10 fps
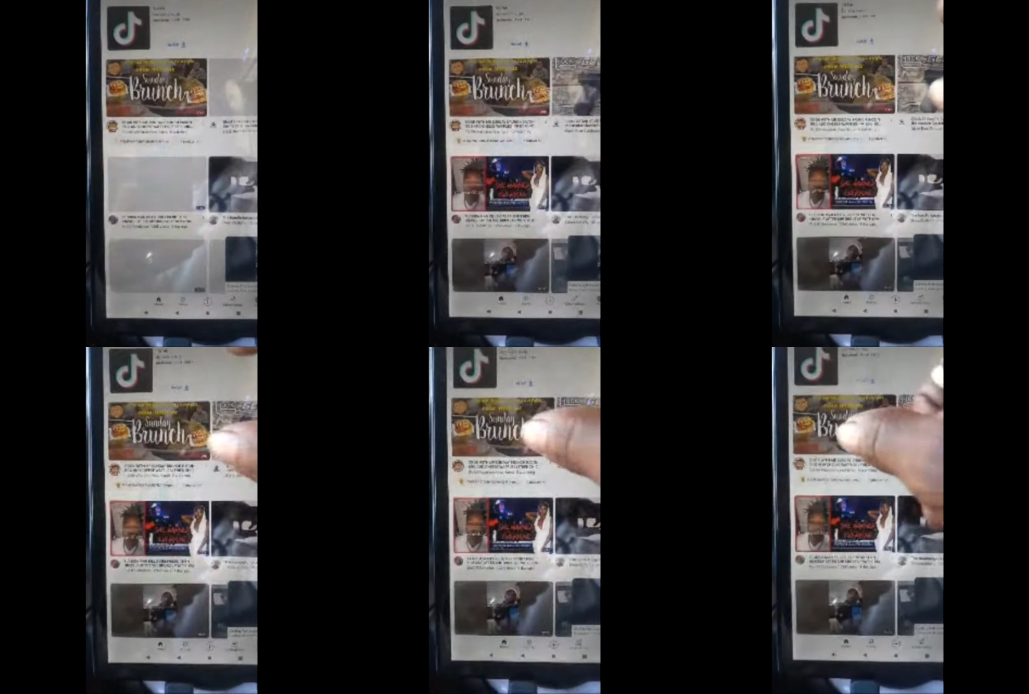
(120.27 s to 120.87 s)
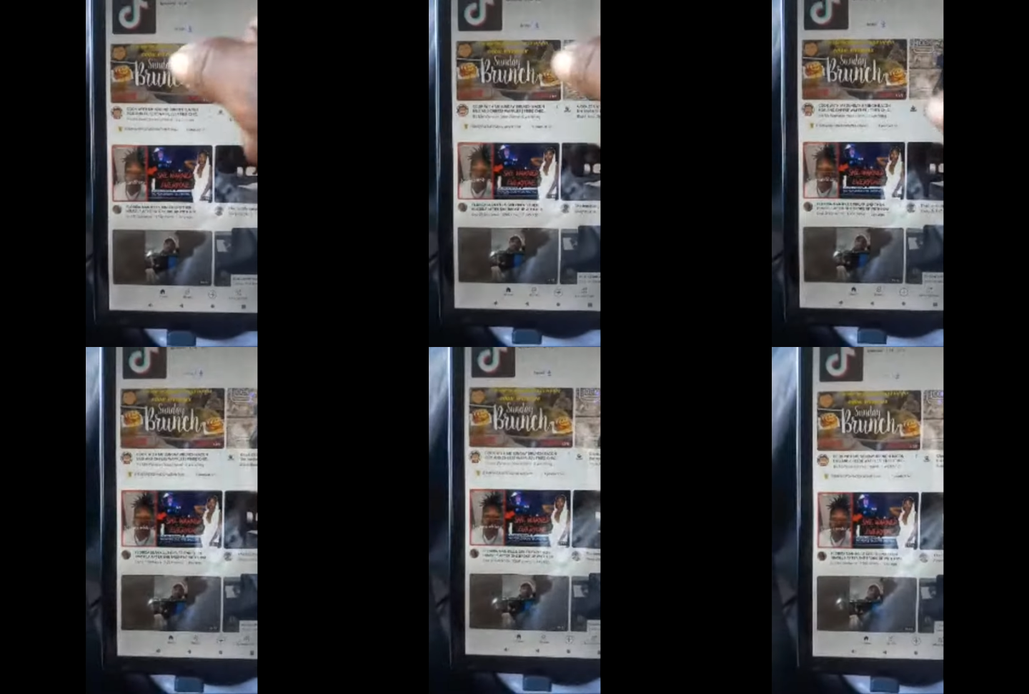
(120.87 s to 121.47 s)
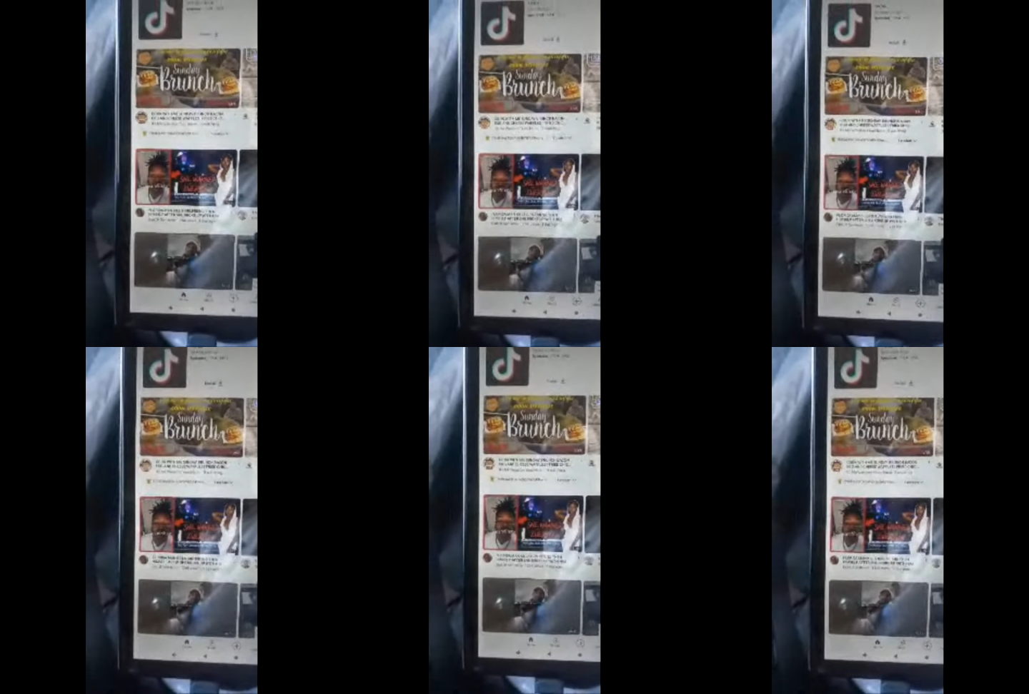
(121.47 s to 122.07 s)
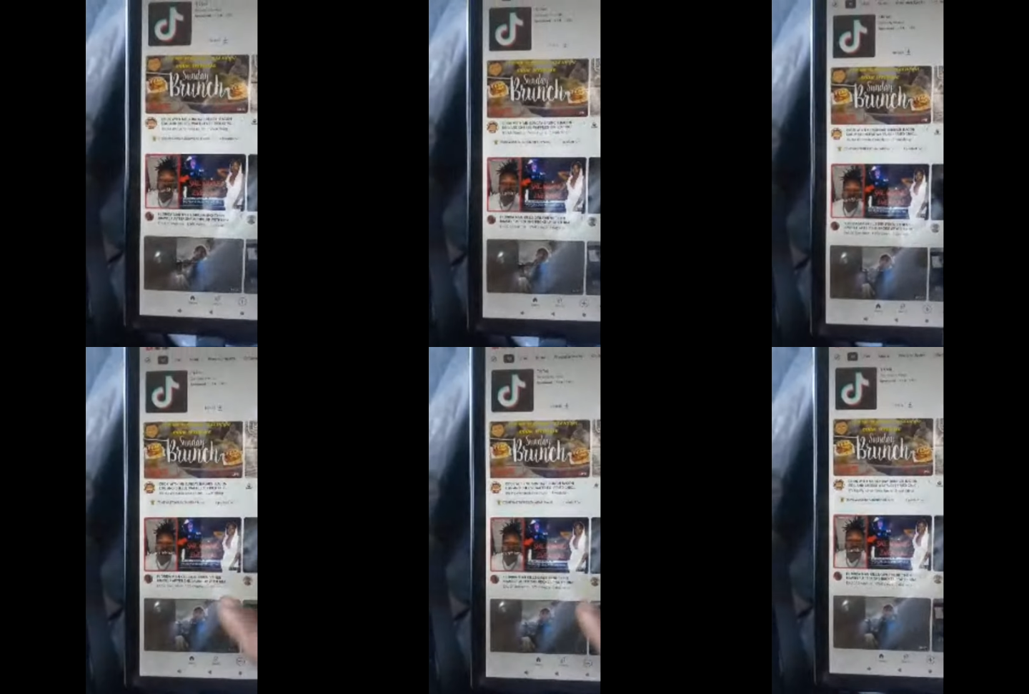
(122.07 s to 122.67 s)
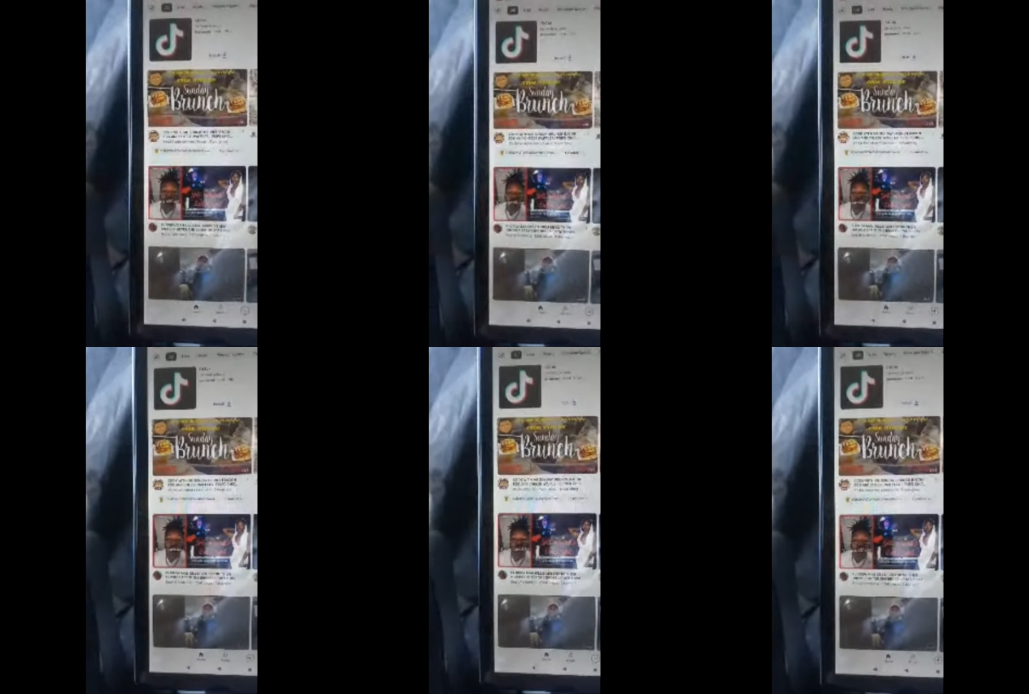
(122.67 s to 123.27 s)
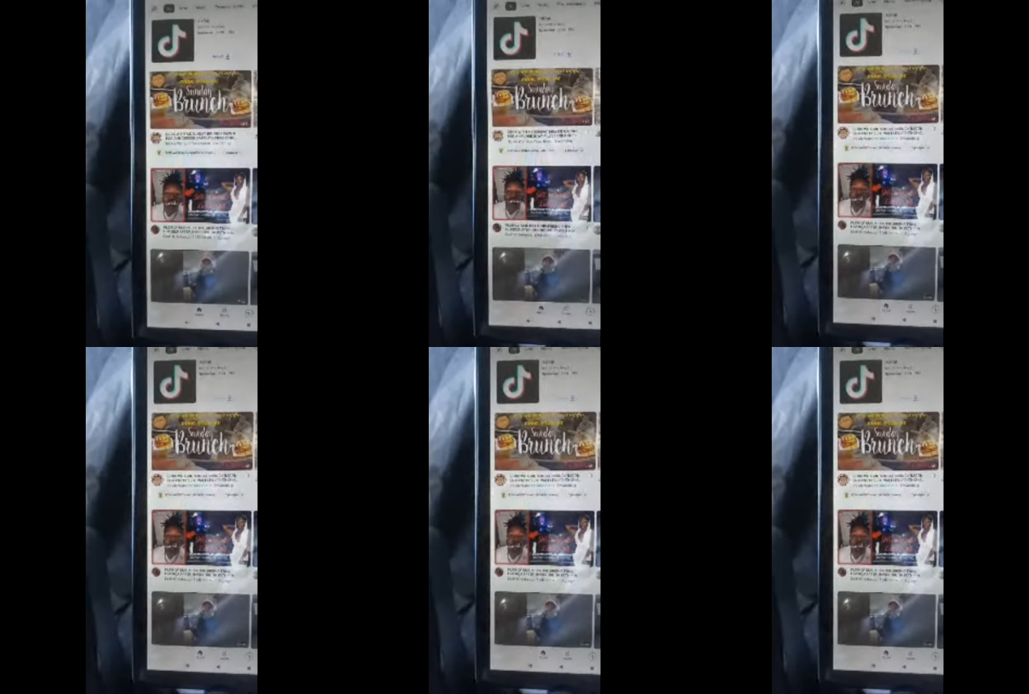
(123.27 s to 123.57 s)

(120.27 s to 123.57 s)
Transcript: No face is visible, so there are no lips to read.